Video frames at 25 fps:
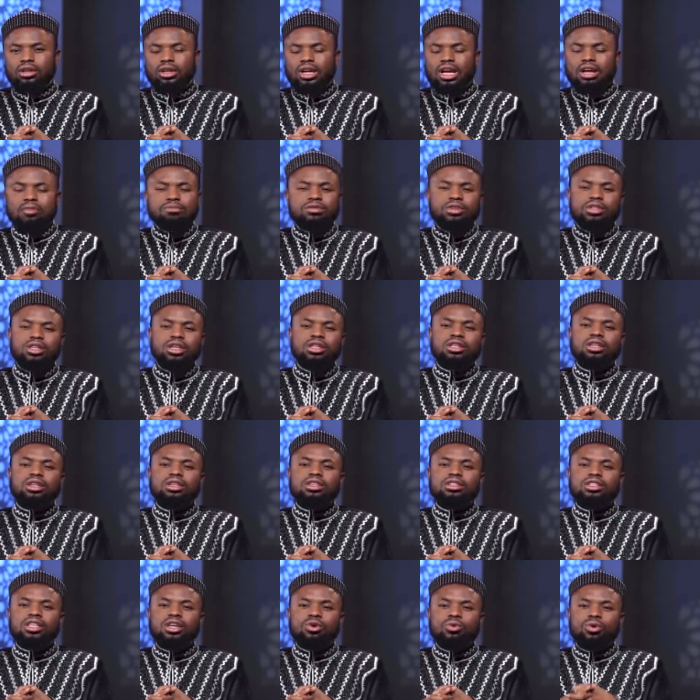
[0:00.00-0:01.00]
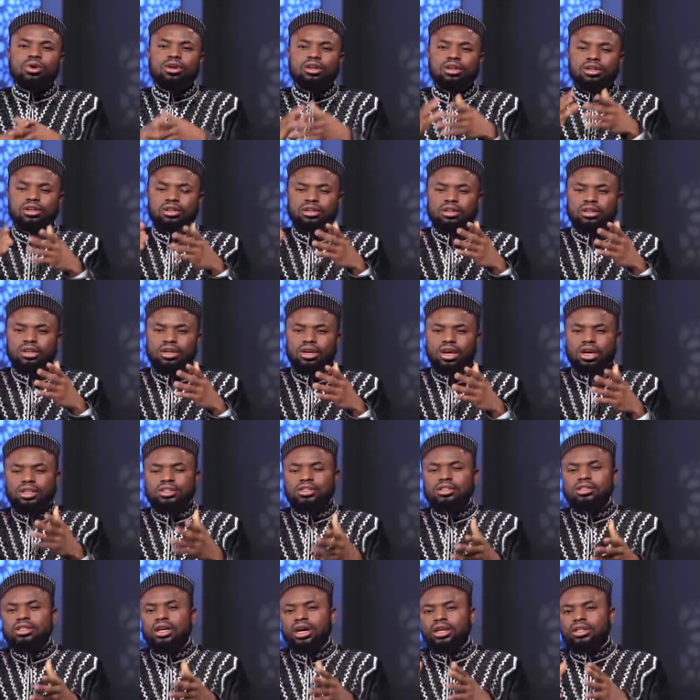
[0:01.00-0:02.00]
evidently they were
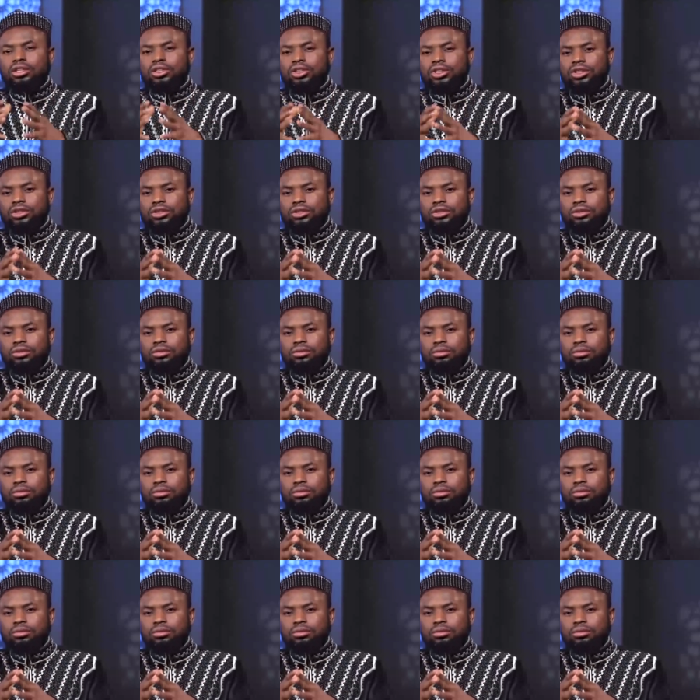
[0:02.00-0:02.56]
astonished.